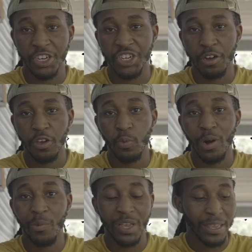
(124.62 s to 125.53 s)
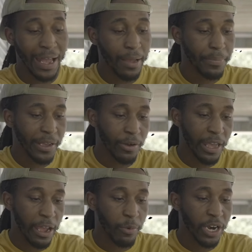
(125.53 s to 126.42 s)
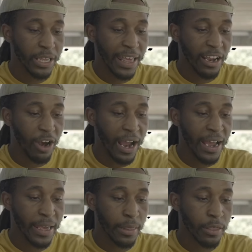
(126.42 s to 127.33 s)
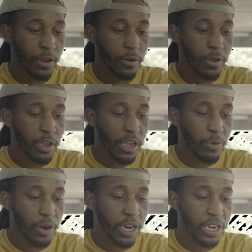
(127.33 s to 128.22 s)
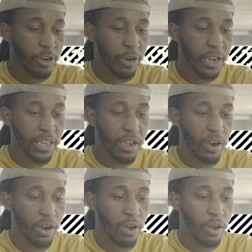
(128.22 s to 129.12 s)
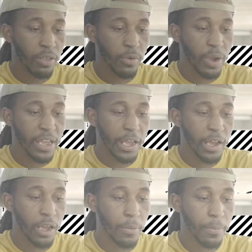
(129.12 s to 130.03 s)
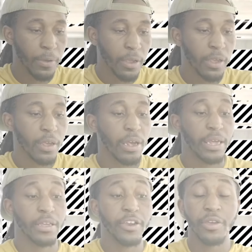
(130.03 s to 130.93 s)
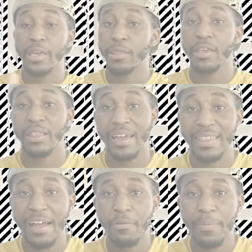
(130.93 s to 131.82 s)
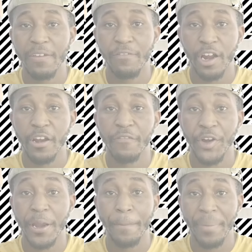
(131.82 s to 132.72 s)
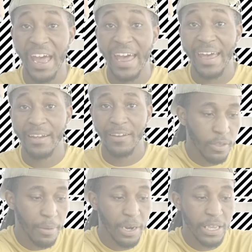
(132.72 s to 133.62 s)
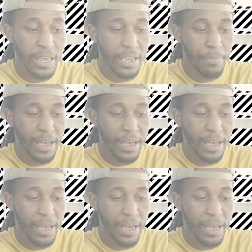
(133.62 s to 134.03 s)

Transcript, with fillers: to show you what would not be okay, we're gonna take our I S O and we're gonna crank it all the way up. And there you can see, like, that would be very, very bad. So I'm gonna take it